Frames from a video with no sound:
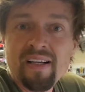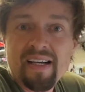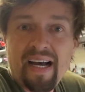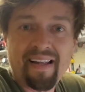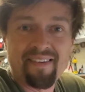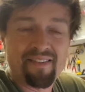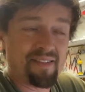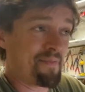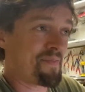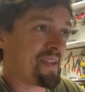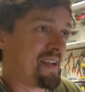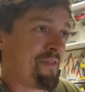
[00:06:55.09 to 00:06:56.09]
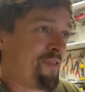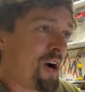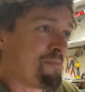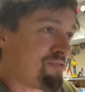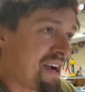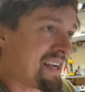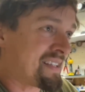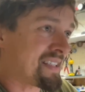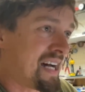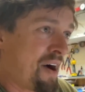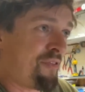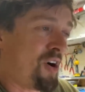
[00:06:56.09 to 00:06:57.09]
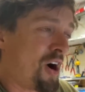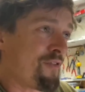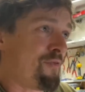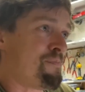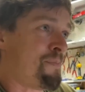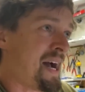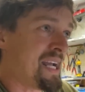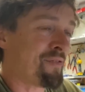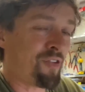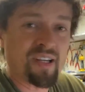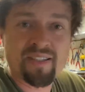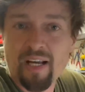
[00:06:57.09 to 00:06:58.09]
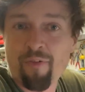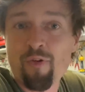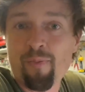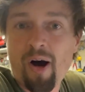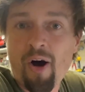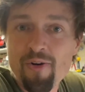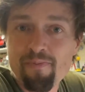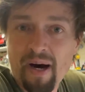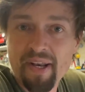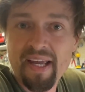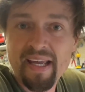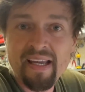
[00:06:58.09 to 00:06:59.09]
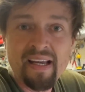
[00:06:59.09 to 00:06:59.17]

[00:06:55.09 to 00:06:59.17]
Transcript: And if I break stuff, I've paid for this stuff with my own money.